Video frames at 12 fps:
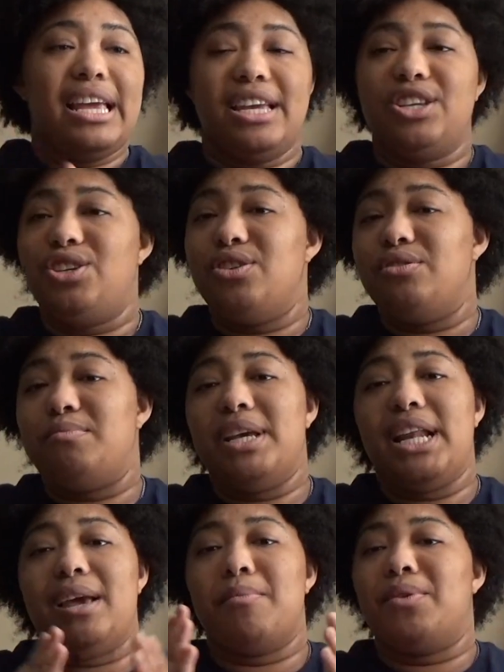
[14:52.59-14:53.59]
Issues
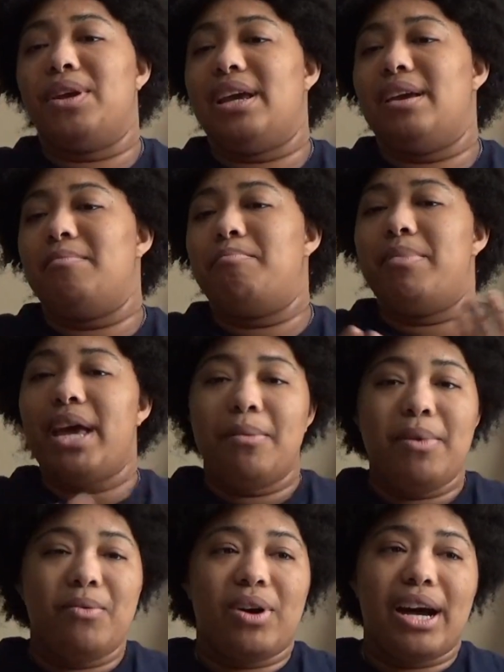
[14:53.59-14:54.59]
being able to get
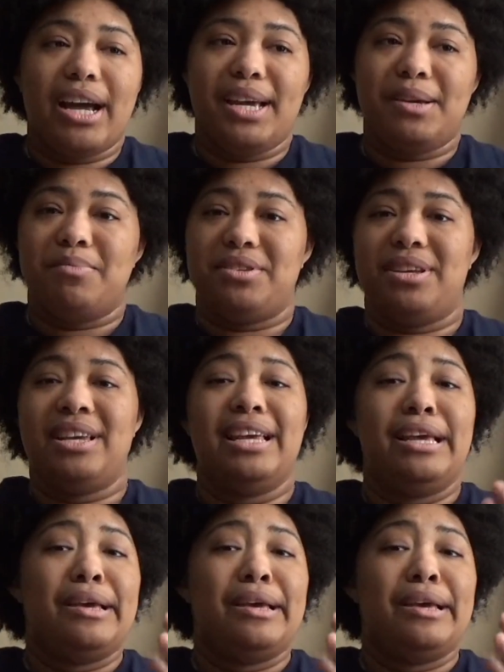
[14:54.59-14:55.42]
baby wipes.